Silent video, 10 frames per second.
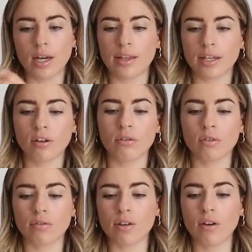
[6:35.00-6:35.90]
and they're so
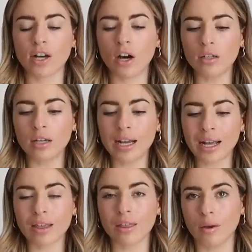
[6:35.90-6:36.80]
soft. If I can't
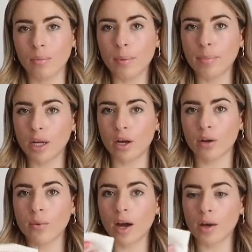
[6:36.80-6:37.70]
link them
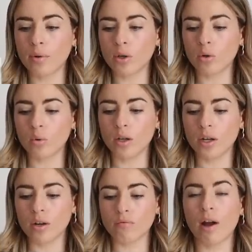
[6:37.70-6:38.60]
below, I will
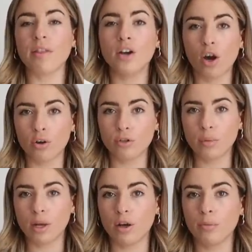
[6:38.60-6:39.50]
write the code
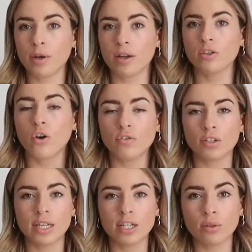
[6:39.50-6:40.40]
below because
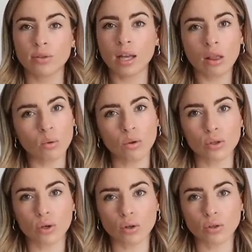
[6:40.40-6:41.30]
often they don't sell all the
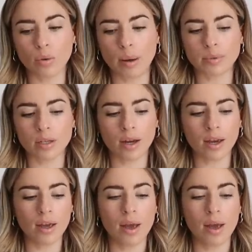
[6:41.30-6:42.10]
socks on the website.